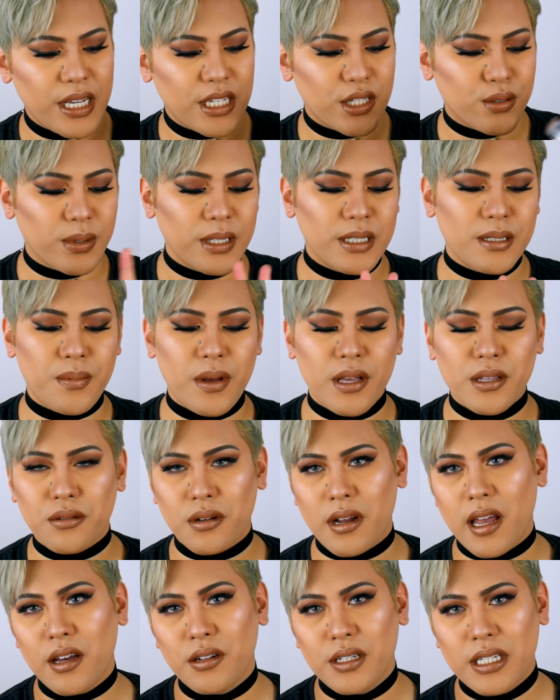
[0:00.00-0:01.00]
It just really depends
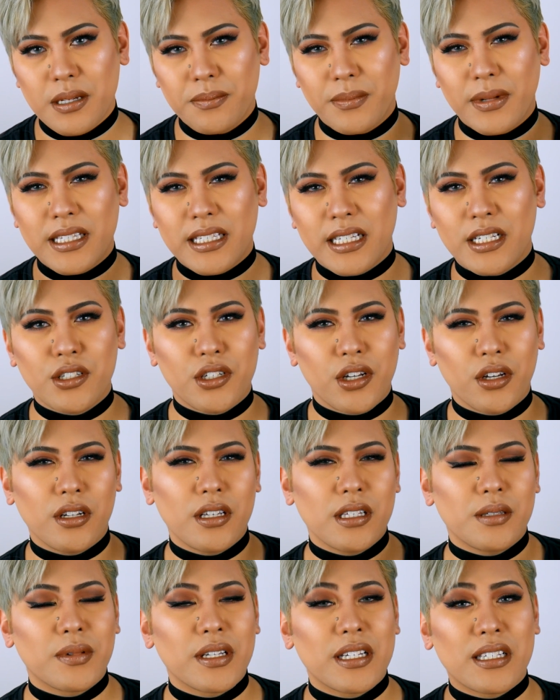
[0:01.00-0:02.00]
on how deep my skin tone
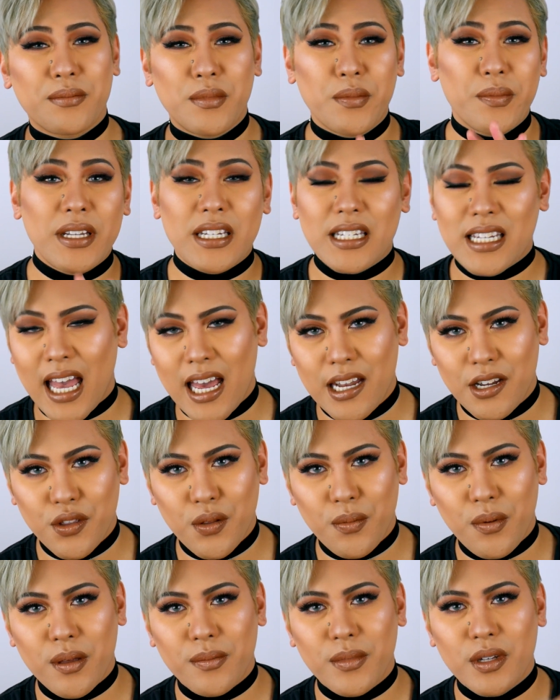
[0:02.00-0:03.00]
is, because I'm a bit tanned at
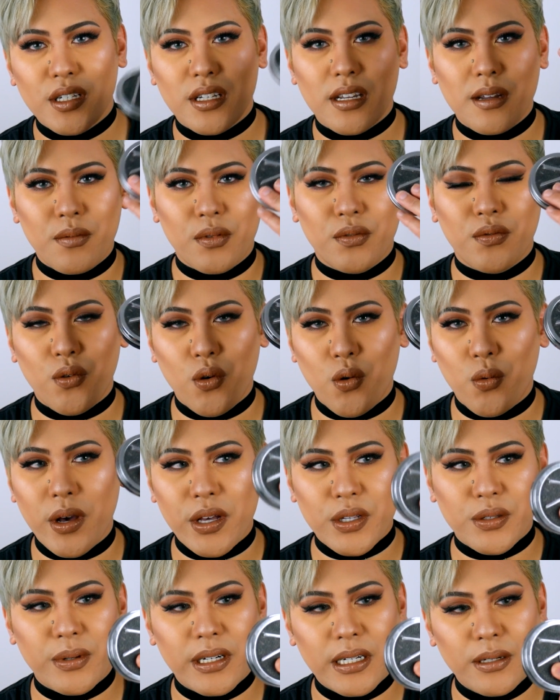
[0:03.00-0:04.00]
the moment. Number 4
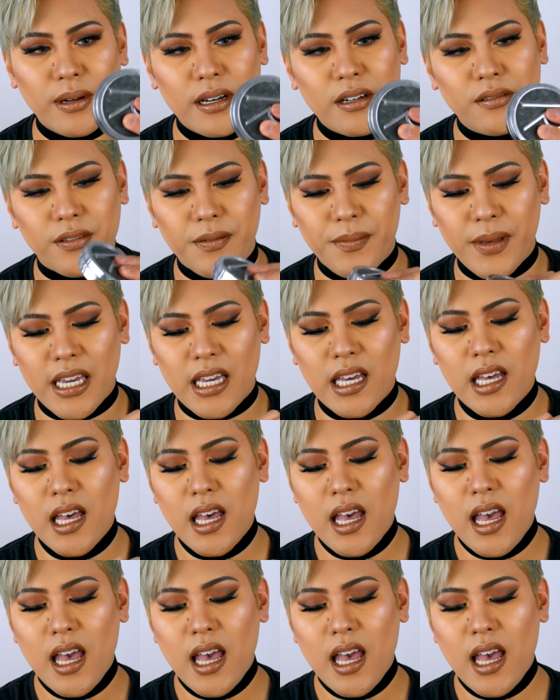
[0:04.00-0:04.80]
works really well for me.